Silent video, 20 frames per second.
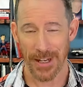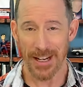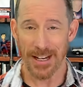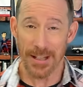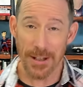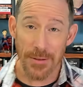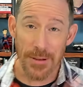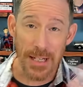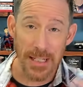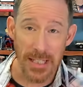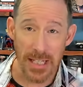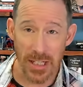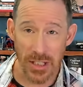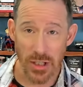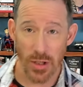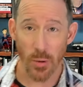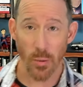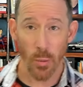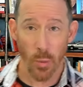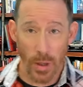Now, this is
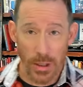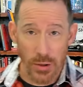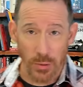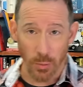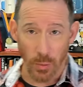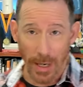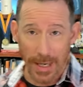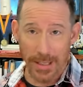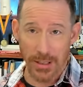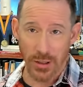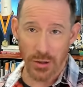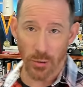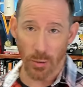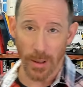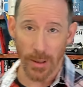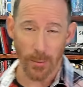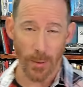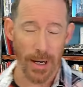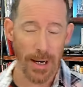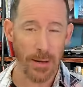the what's right
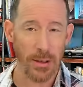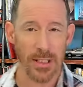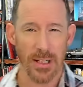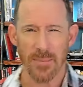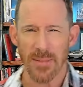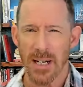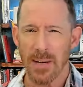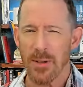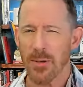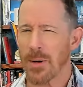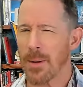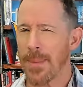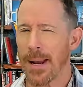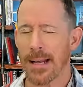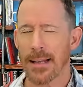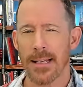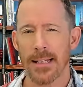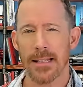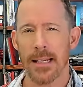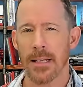story, right? Sometimes we
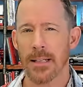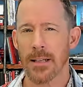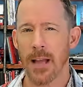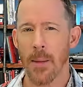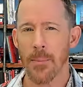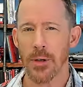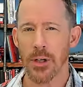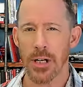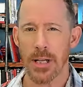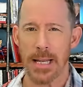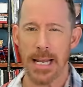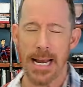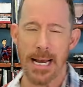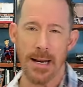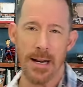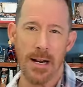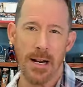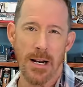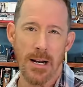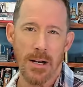make this assumption
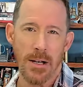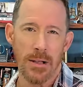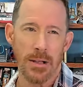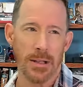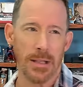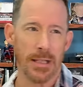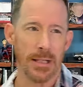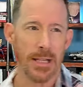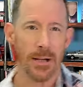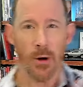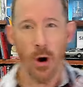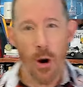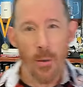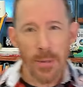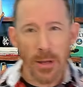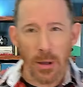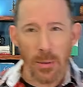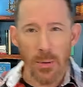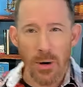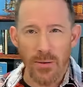that the home
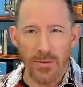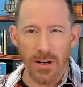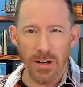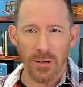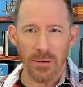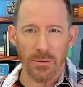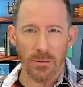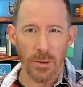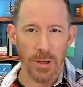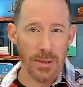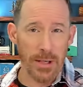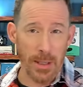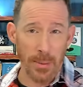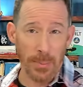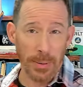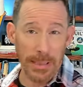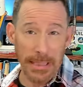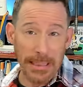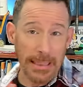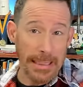they're moving with
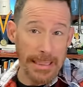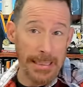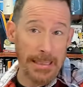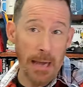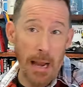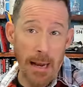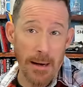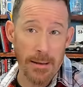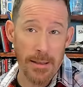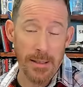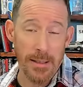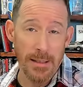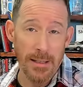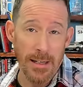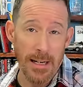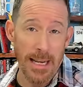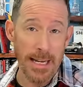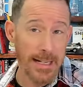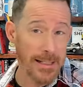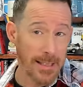completely sucks.
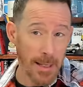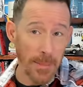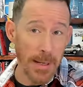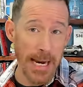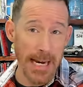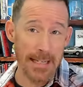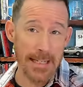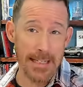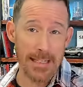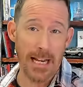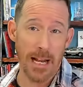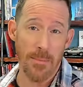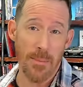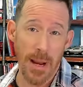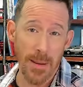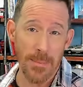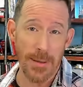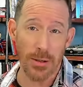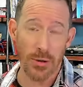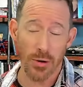And in some cases that
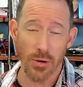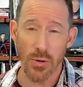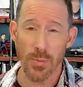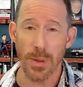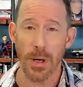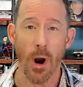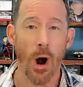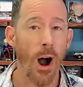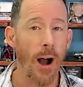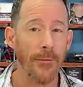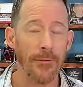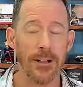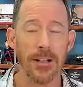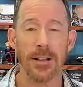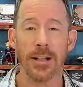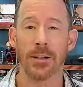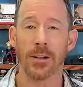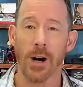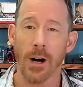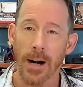might be true, but often
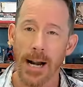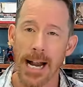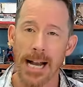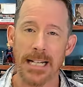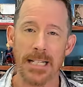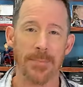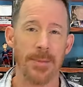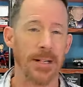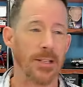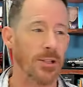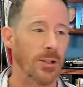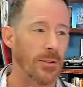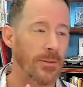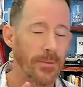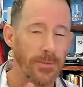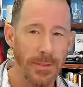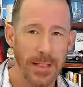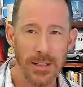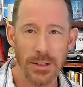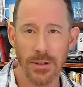there are aspects or
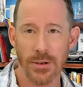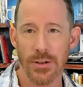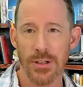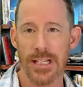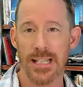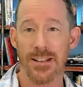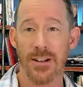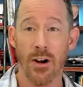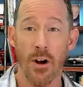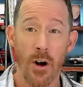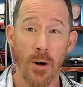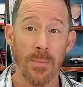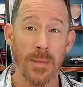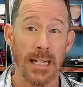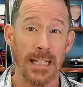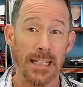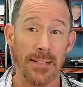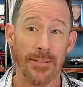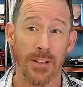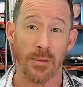features in the home
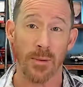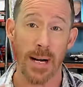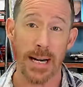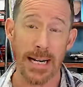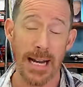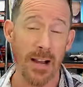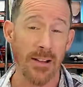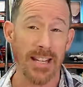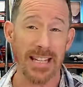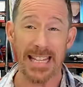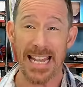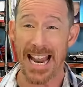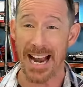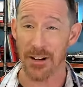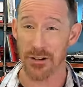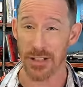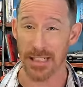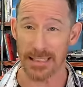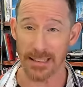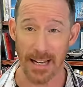they live in right now that they
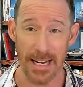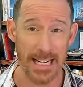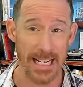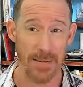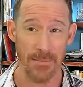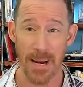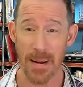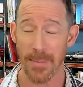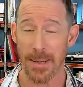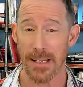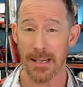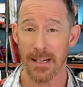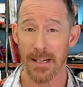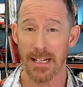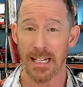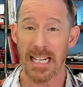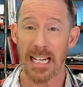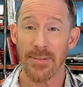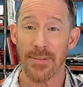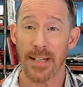actually like and maybe
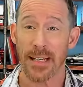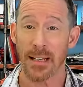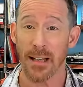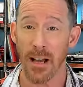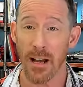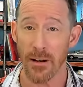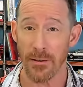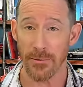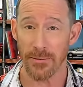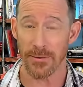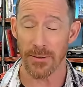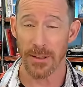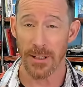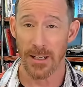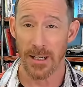even love.